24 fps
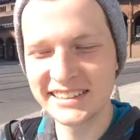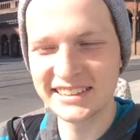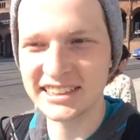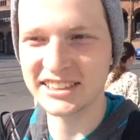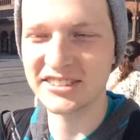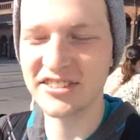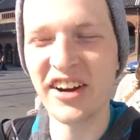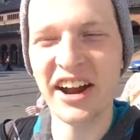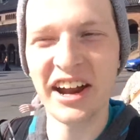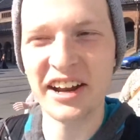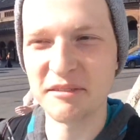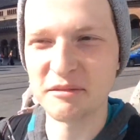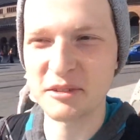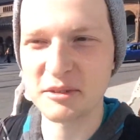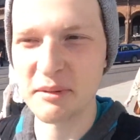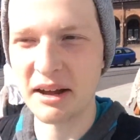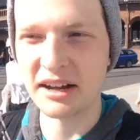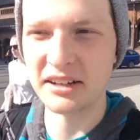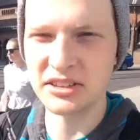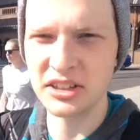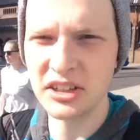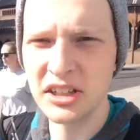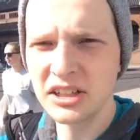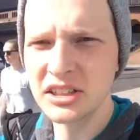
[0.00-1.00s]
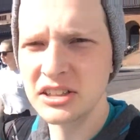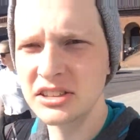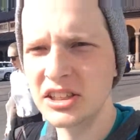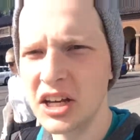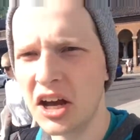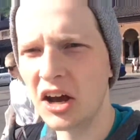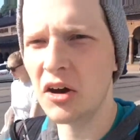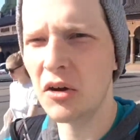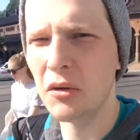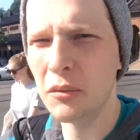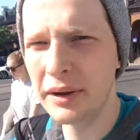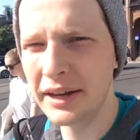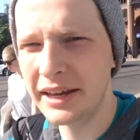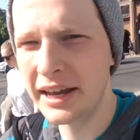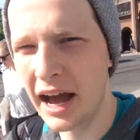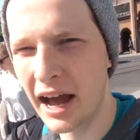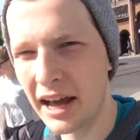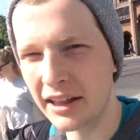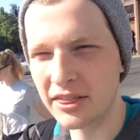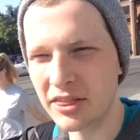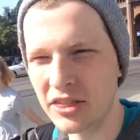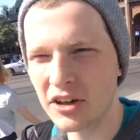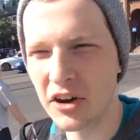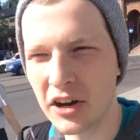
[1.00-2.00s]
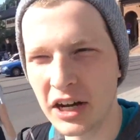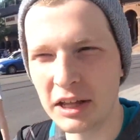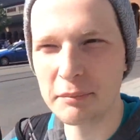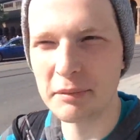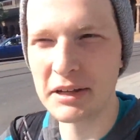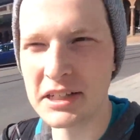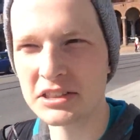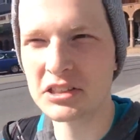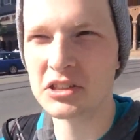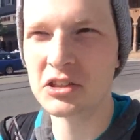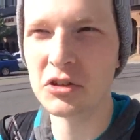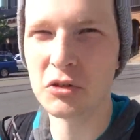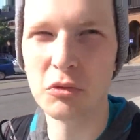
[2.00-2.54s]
Just random smiles. So, we got thirty minutes to